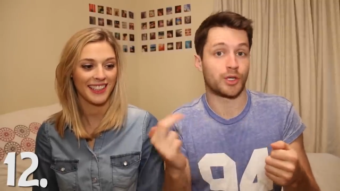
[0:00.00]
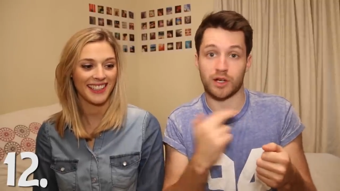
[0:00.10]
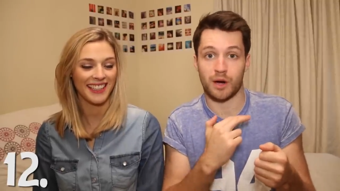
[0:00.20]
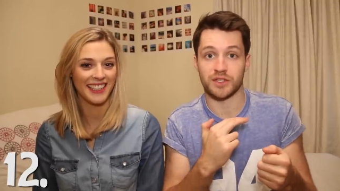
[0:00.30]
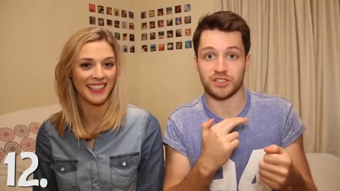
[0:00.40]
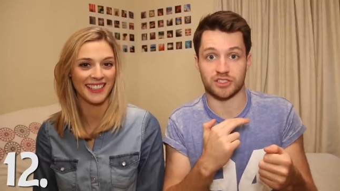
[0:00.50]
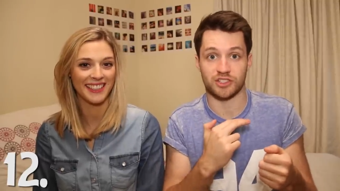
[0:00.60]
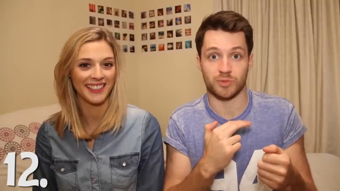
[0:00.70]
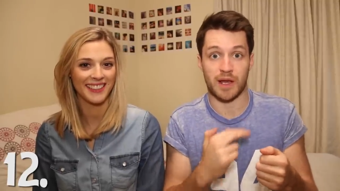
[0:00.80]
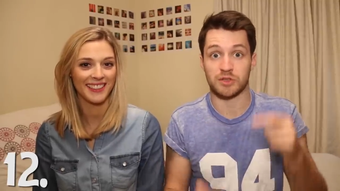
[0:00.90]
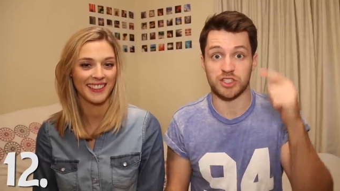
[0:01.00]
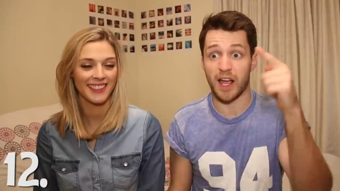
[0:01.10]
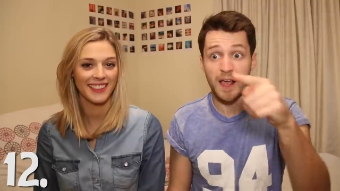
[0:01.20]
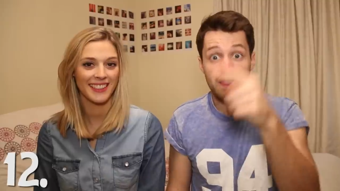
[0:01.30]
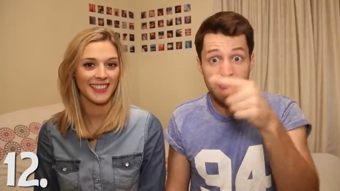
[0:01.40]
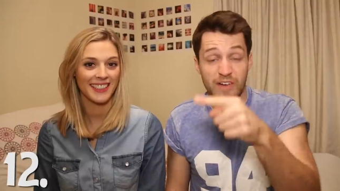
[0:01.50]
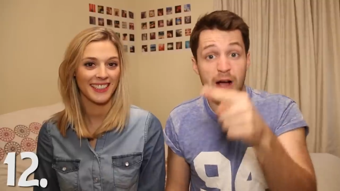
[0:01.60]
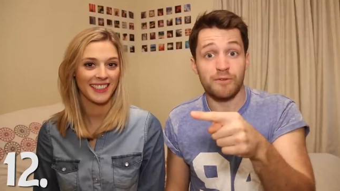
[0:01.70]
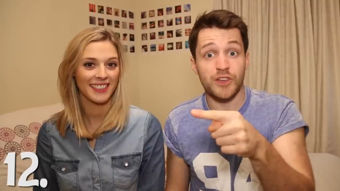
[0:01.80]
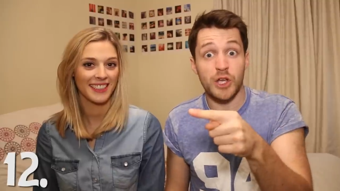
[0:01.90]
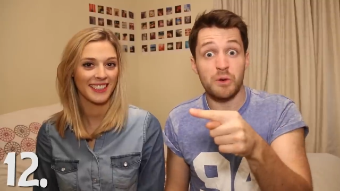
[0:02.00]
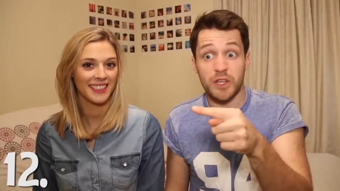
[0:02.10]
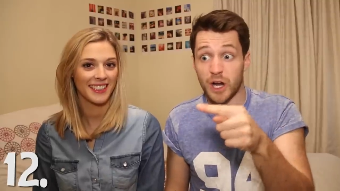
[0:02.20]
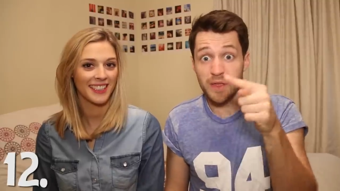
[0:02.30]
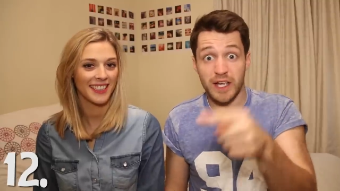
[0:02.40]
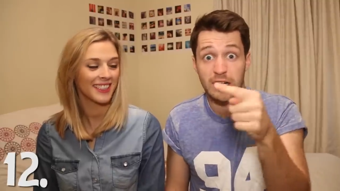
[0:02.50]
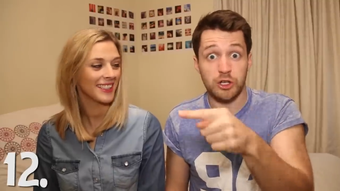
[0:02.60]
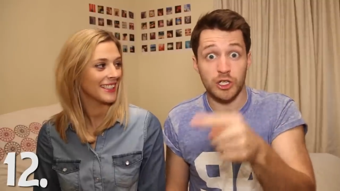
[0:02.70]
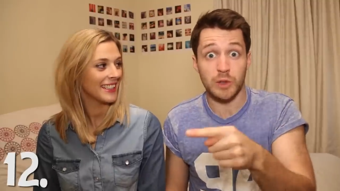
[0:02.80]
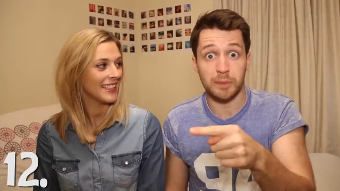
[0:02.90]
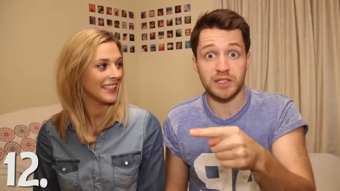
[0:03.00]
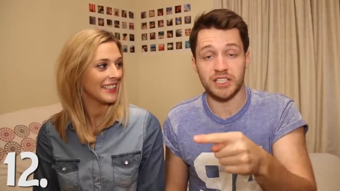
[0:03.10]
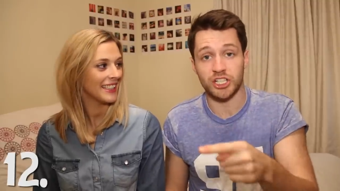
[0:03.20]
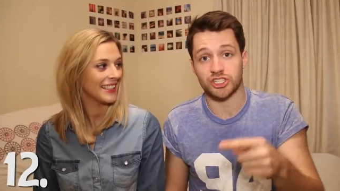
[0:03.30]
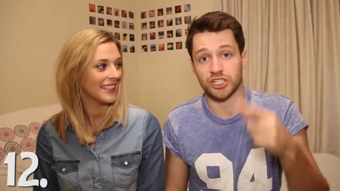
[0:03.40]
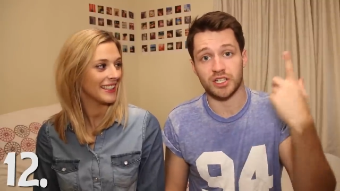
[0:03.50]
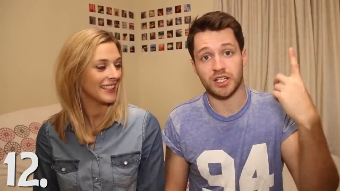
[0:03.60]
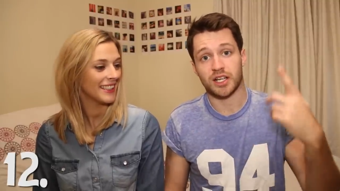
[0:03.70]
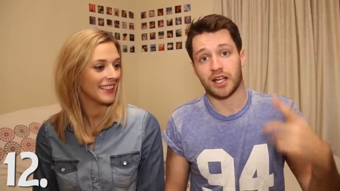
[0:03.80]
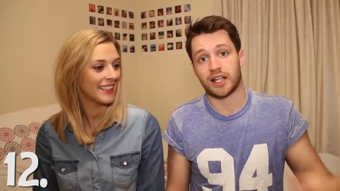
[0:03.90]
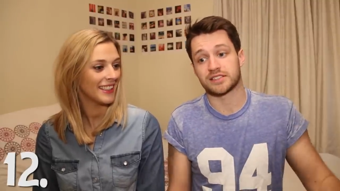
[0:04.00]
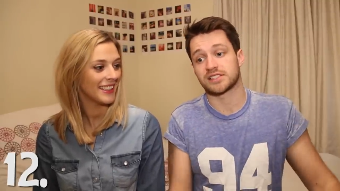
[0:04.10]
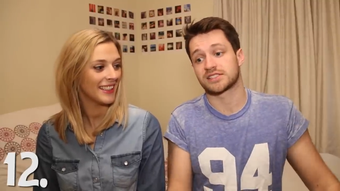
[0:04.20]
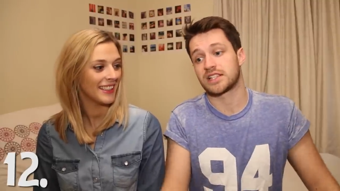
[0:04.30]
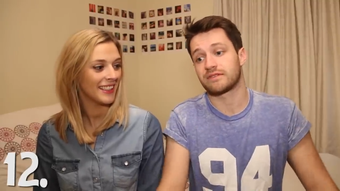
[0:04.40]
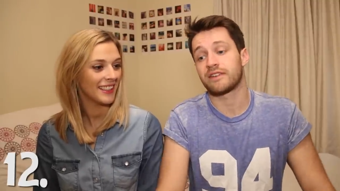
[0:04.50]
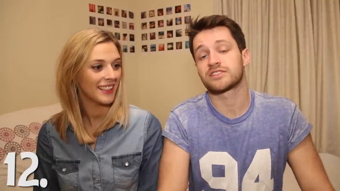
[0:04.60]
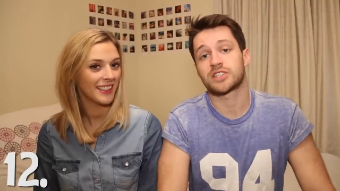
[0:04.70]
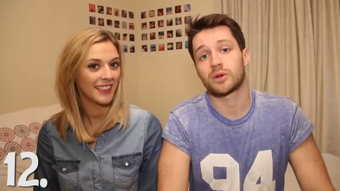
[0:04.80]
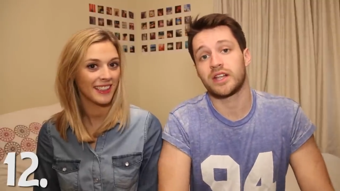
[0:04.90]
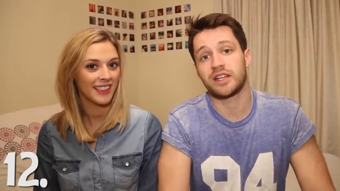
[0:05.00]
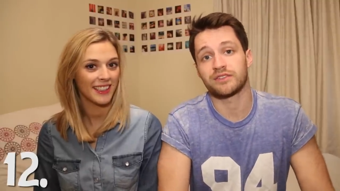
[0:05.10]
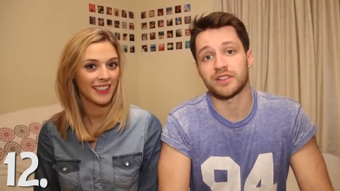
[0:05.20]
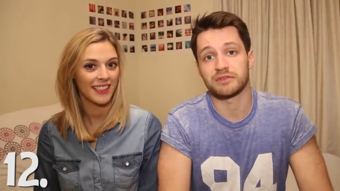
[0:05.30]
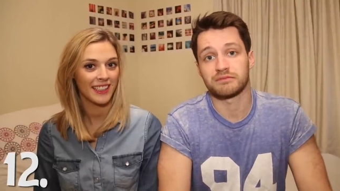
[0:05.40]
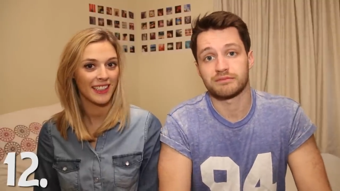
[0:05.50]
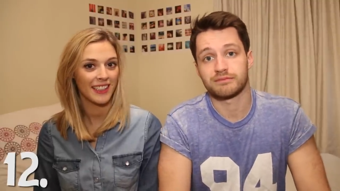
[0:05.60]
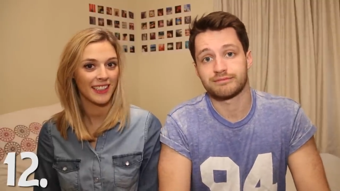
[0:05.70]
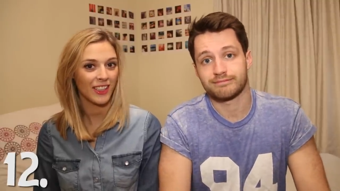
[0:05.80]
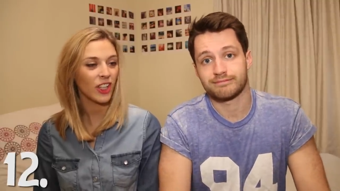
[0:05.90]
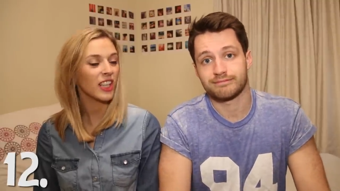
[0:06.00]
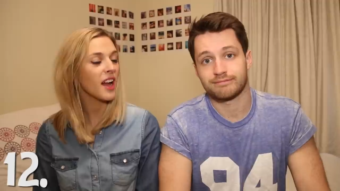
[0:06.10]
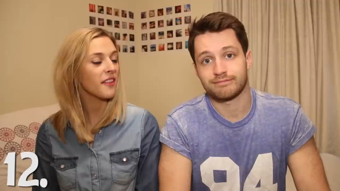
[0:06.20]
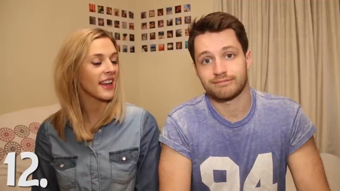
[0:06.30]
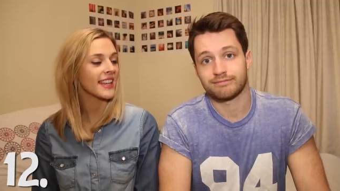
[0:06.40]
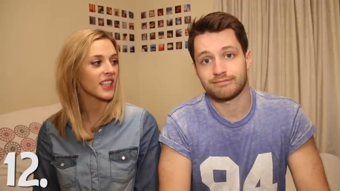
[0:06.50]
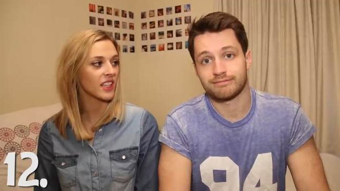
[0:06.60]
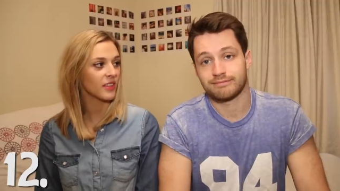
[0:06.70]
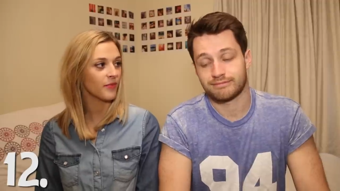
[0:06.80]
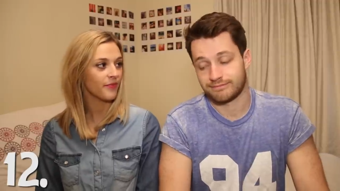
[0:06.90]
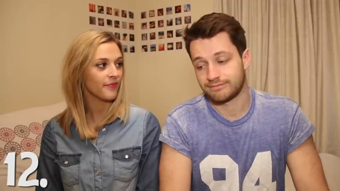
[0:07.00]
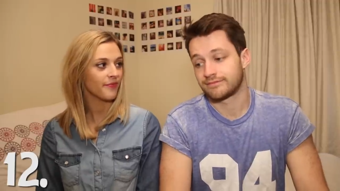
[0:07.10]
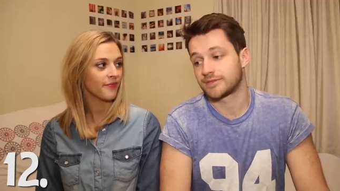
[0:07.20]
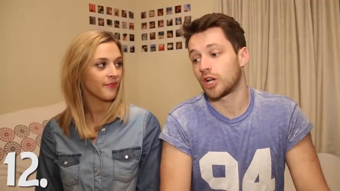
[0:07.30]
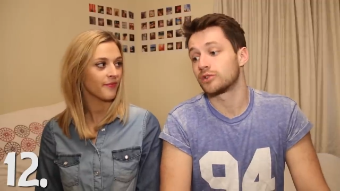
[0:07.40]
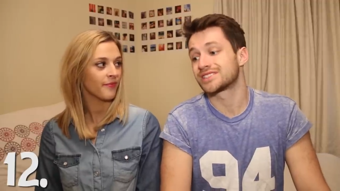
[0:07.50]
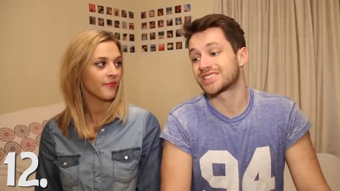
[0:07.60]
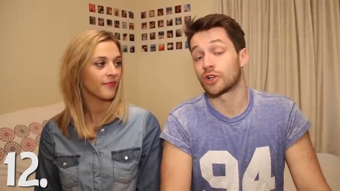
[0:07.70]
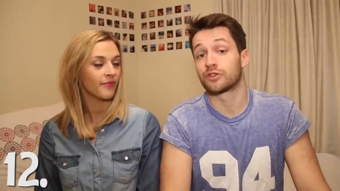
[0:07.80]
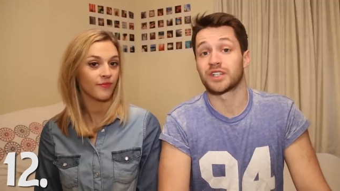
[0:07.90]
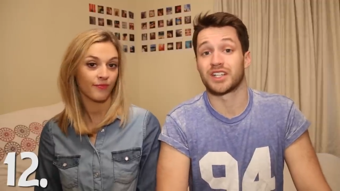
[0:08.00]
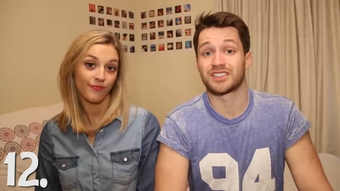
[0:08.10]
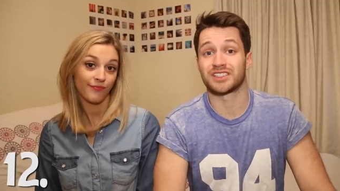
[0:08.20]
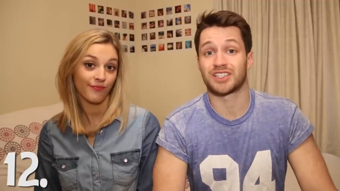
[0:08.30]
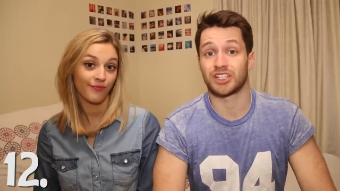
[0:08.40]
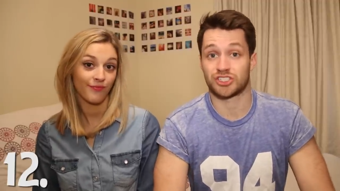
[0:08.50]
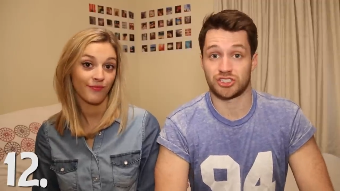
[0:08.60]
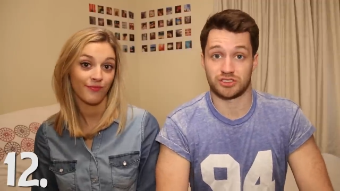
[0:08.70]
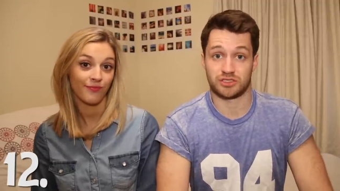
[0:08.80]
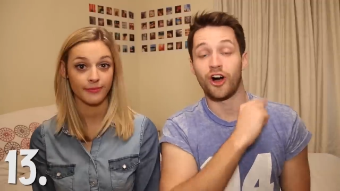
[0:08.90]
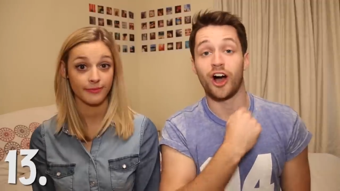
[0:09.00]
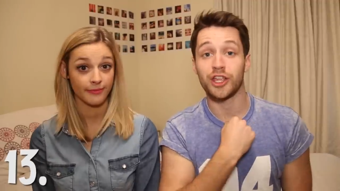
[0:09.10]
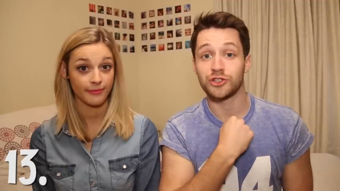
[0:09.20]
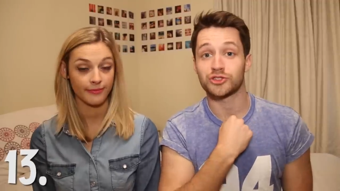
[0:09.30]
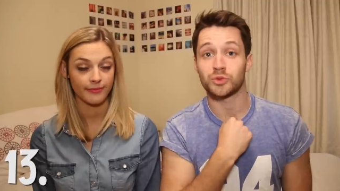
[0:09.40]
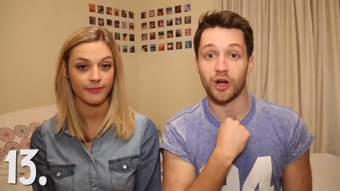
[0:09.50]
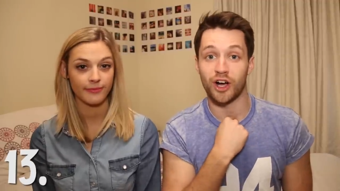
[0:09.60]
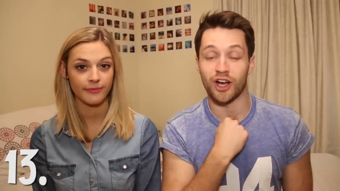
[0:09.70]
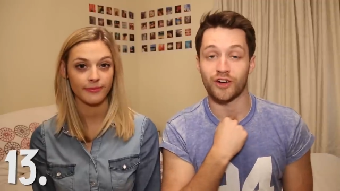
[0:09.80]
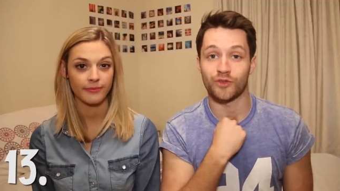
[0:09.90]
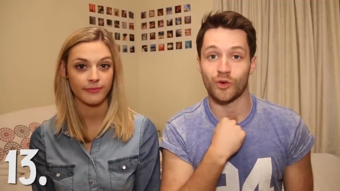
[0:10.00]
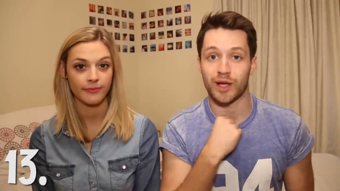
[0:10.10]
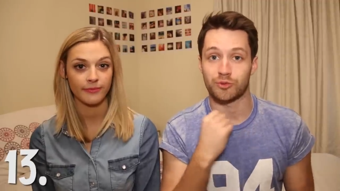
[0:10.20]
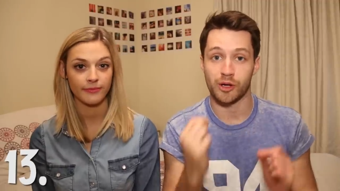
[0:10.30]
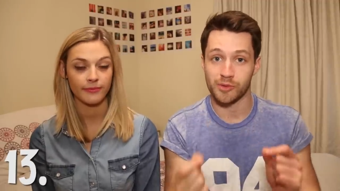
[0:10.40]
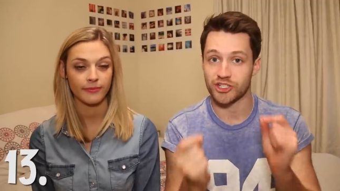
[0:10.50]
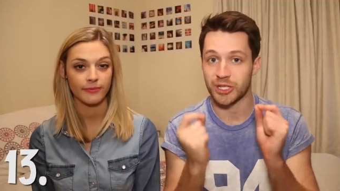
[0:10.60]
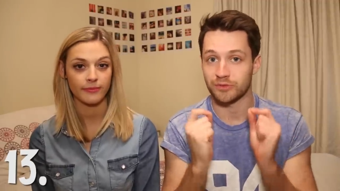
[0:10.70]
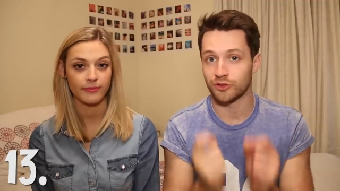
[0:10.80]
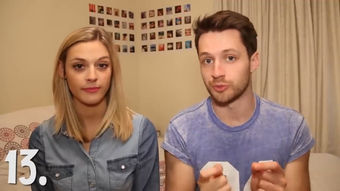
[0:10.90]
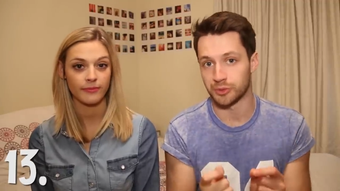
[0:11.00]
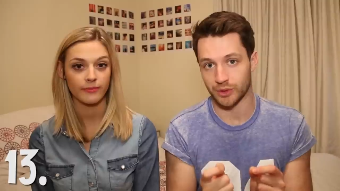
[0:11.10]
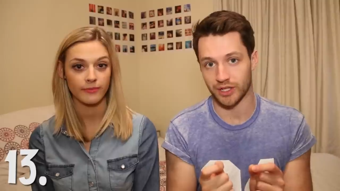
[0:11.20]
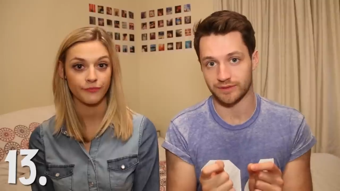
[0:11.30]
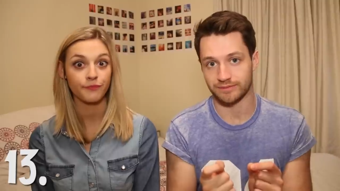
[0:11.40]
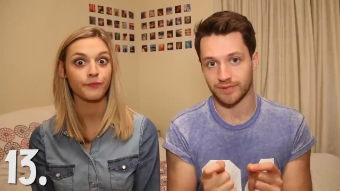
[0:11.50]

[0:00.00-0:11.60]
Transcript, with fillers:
Speaker 1: Pure coincidence, but he was like, They've come for you, you know, they're going to lock you up in a dungeon. And since then, I've never stolen anything.
Speaker 2: Good life lesson
Speaker 1: don't steal from the London dungeons. I used to work for a Premiership footballer